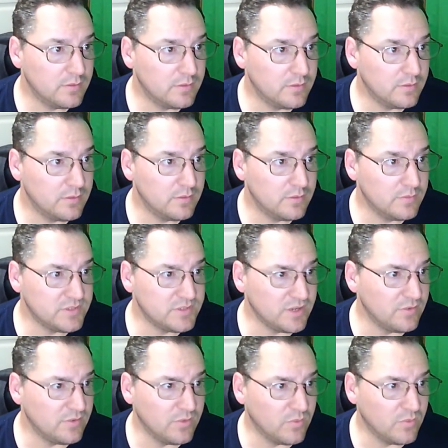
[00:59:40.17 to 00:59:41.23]
Which I don't
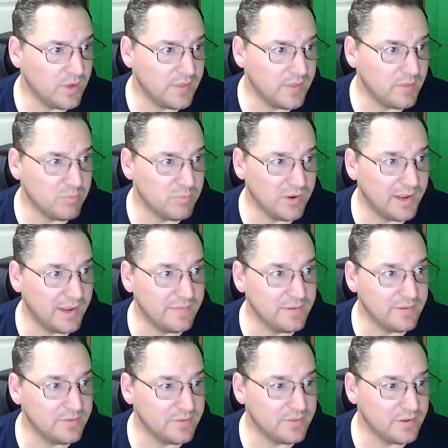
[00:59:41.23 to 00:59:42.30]
know why they brand these
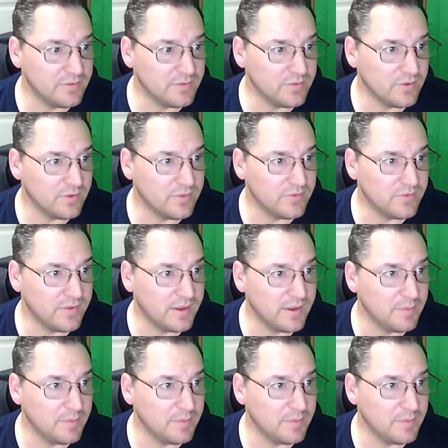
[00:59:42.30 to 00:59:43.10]
things. They're all the same.